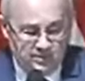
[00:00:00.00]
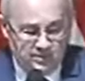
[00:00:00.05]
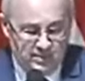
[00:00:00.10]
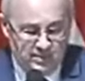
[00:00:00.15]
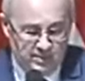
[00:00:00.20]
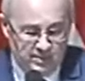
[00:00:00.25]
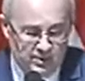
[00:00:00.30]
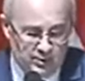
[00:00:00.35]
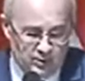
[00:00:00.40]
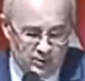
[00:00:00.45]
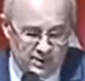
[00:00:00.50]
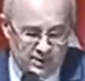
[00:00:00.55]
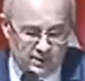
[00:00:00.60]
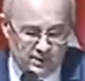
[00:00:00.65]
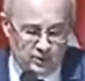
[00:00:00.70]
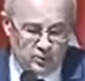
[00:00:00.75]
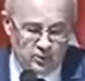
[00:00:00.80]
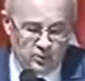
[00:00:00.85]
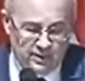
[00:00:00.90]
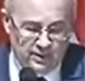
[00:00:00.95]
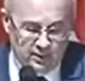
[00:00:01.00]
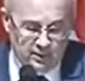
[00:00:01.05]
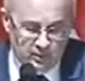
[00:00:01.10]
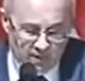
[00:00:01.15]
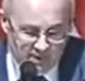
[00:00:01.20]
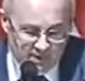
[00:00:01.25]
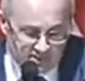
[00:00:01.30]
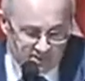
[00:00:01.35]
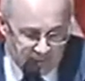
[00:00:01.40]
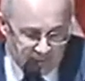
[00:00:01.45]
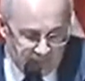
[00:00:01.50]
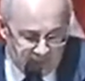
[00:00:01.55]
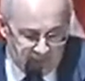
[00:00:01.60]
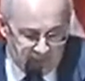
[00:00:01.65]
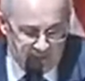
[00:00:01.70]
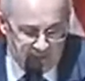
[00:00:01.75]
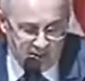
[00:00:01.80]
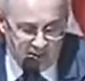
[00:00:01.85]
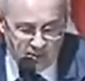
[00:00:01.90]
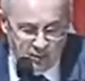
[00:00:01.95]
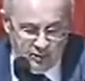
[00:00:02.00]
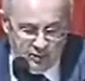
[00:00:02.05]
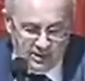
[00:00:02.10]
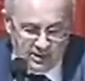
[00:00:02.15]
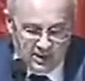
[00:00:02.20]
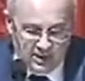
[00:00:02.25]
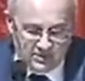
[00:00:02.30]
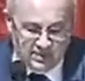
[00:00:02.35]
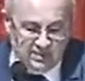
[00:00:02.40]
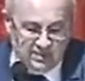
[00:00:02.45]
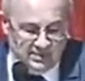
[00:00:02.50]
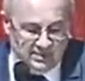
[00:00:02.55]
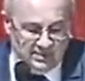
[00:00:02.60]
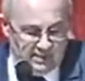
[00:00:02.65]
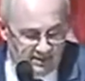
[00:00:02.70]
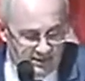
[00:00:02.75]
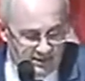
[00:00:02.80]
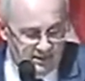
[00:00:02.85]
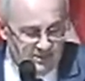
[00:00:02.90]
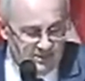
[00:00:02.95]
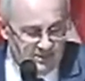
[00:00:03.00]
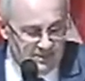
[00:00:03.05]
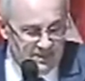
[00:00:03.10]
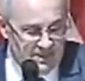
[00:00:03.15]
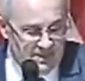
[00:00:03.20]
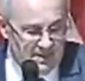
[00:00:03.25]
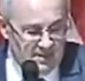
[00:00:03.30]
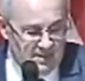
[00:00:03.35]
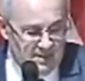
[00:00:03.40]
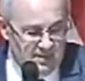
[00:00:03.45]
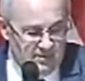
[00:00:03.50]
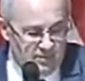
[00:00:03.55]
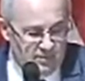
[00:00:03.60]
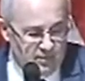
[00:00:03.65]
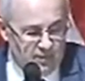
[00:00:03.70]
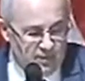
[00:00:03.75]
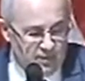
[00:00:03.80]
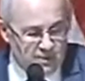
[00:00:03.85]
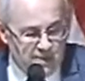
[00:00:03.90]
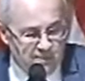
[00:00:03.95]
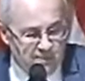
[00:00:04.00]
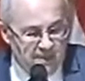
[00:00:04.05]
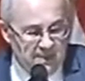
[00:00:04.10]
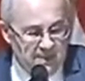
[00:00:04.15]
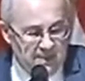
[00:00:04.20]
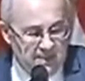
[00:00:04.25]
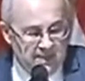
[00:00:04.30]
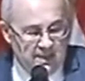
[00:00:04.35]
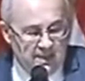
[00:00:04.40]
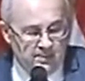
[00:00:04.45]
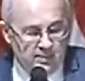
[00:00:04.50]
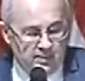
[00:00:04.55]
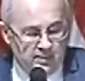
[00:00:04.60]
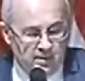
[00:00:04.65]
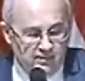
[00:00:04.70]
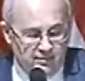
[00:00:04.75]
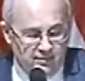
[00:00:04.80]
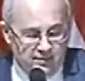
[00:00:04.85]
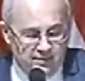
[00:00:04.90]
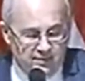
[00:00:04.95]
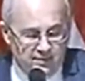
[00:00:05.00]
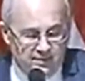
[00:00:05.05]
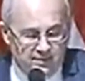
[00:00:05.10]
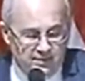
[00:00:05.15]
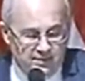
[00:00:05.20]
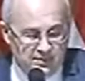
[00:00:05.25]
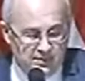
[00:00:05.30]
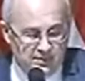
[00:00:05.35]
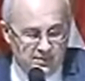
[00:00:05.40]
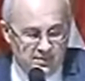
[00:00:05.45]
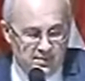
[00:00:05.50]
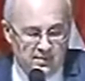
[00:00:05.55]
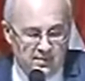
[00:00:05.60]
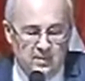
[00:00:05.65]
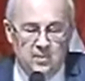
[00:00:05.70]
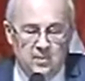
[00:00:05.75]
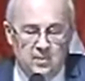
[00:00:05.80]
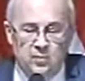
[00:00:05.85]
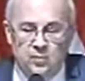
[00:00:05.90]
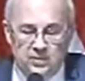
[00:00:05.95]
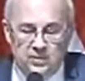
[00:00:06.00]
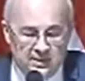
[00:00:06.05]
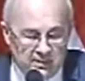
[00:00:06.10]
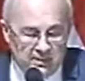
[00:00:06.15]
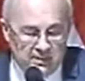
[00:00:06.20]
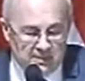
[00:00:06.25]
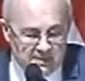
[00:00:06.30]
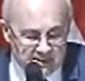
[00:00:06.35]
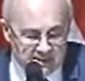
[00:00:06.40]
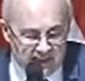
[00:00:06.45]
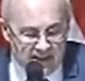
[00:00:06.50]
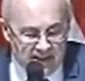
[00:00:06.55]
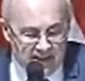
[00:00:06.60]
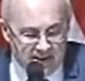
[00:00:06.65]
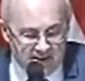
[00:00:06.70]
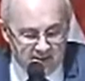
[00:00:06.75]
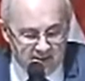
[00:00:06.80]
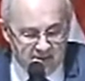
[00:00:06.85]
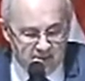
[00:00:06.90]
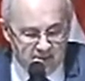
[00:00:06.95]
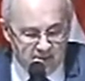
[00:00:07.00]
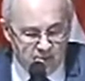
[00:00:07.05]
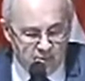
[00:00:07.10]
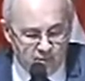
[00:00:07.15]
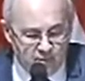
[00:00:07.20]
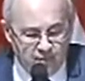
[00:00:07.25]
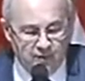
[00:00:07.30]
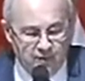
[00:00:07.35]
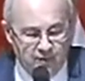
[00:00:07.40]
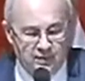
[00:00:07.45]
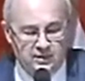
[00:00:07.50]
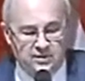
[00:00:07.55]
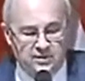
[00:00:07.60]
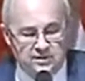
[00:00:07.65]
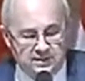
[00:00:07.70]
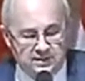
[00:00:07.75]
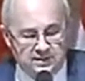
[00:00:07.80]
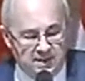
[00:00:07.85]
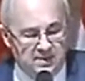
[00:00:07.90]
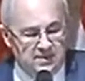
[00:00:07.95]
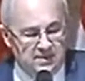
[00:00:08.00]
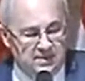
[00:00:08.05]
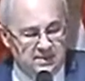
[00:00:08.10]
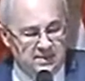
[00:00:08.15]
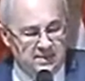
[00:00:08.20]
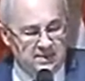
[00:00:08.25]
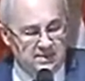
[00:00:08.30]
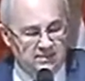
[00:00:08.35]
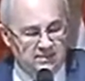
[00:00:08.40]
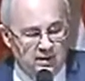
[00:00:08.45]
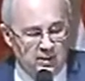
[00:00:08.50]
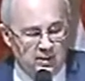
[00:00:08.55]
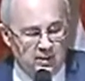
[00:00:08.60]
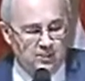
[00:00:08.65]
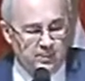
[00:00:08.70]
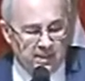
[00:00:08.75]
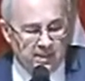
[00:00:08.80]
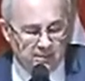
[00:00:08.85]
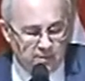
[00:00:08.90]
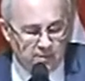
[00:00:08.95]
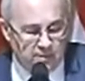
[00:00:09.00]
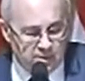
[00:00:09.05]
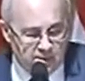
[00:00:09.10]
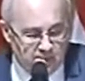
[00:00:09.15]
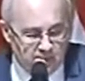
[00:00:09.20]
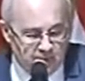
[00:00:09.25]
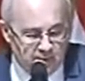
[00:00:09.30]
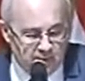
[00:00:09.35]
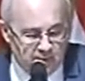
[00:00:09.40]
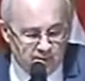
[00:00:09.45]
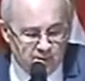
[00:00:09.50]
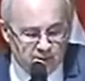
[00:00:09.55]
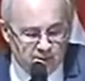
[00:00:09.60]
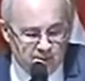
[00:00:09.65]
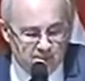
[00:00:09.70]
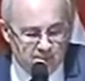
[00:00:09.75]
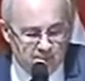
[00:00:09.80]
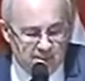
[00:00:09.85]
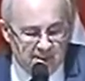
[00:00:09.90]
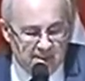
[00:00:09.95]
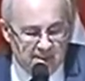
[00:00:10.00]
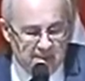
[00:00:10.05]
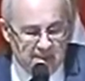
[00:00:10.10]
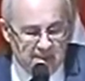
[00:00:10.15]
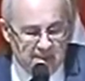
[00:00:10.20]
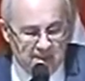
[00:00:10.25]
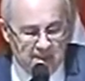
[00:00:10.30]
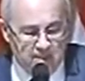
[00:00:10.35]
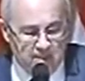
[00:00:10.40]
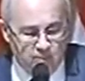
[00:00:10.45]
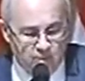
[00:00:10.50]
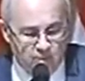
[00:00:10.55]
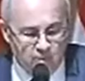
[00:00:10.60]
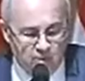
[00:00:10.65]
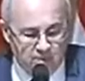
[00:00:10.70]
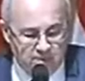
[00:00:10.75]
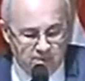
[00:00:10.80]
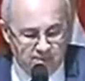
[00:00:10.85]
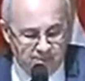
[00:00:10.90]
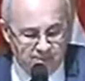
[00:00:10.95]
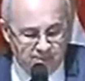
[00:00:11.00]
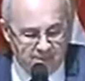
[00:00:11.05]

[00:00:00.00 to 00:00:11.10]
November 20-21, 2007 for the Japan-Arab Conference with the desire to further strengthen and develop partnership between Japan and the Arab world.